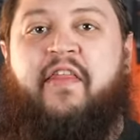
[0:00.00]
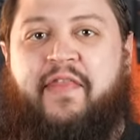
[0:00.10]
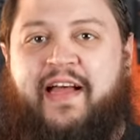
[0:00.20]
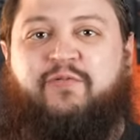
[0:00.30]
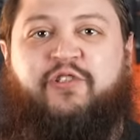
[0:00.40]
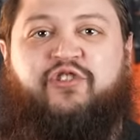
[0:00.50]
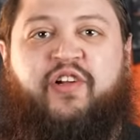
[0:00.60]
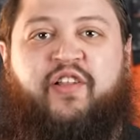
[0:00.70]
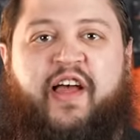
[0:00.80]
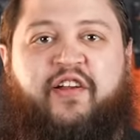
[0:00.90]
That's where
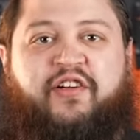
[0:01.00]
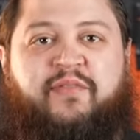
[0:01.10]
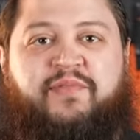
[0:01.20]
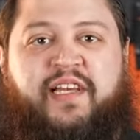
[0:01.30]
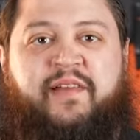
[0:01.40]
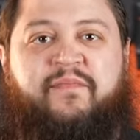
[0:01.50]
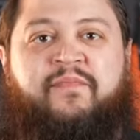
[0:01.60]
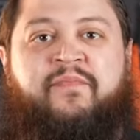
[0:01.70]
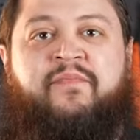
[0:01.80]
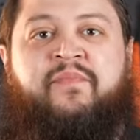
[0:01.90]
Stringliner comes in.
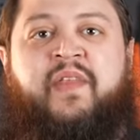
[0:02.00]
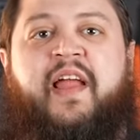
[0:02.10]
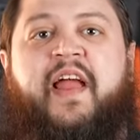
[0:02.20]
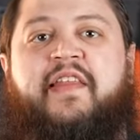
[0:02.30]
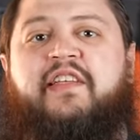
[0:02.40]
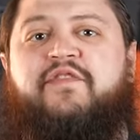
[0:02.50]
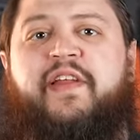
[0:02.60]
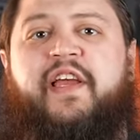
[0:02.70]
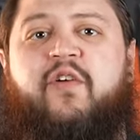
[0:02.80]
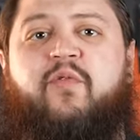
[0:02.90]
In this
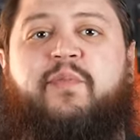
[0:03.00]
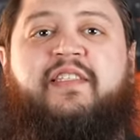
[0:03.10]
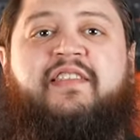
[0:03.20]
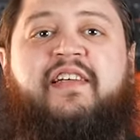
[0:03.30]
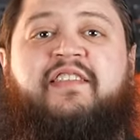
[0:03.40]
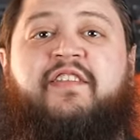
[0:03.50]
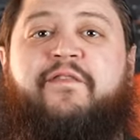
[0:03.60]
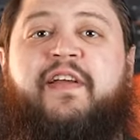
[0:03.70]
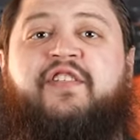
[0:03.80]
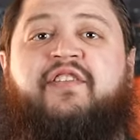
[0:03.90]
video, we'll be discussing the
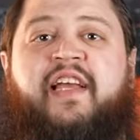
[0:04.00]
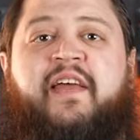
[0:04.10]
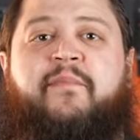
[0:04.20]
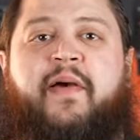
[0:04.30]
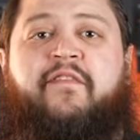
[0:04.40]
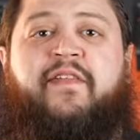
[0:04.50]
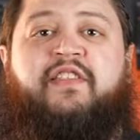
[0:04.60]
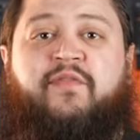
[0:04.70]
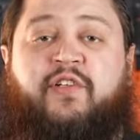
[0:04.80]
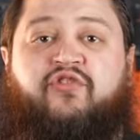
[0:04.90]
features and
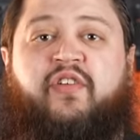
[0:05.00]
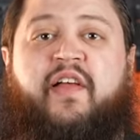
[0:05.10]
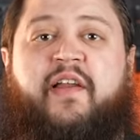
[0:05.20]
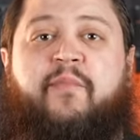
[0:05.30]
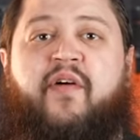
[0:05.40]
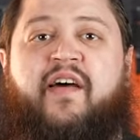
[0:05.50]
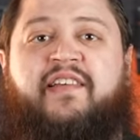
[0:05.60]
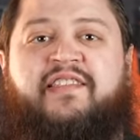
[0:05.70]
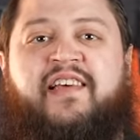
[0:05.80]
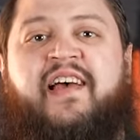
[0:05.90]
benefits of our Stringliner
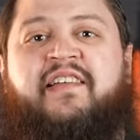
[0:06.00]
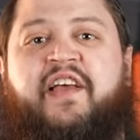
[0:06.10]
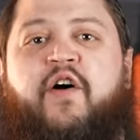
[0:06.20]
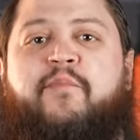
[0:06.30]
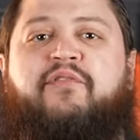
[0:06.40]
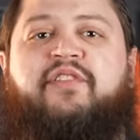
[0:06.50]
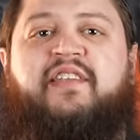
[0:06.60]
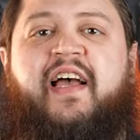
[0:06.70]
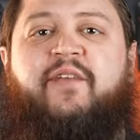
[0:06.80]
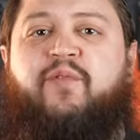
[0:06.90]
products to help you
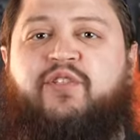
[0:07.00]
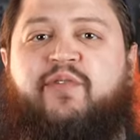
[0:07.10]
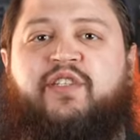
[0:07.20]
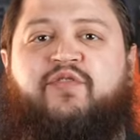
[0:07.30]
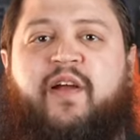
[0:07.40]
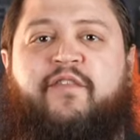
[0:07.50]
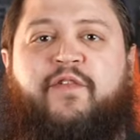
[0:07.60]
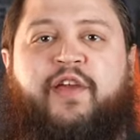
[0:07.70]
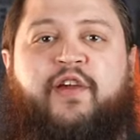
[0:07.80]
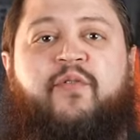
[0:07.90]
decide which one is right
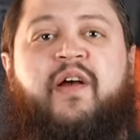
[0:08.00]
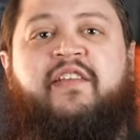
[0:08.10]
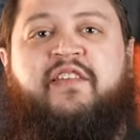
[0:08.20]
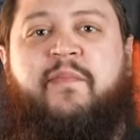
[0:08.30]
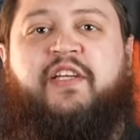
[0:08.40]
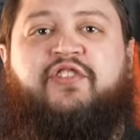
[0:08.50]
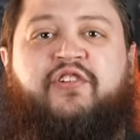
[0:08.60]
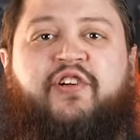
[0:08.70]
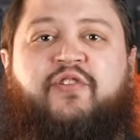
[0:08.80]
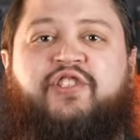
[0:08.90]
for you to make
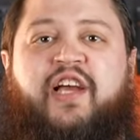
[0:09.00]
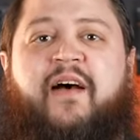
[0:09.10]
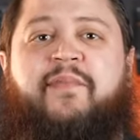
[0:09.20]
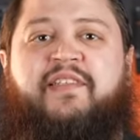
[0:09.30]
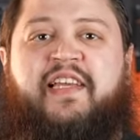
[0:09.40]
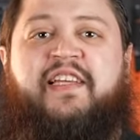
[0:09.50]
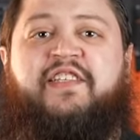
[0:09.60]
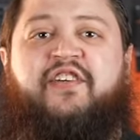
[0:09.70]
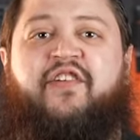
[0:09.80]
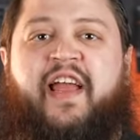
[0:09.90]
sure your job is
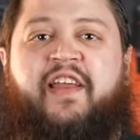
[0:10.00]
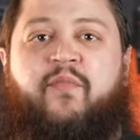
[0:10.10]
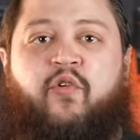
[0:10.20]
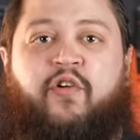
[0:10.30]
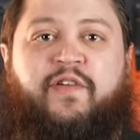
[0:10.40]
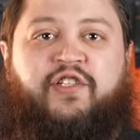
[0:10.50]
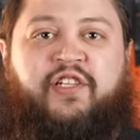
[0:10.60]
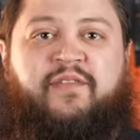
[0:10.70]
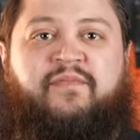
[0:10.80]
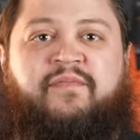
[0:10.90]
easier and more efficient.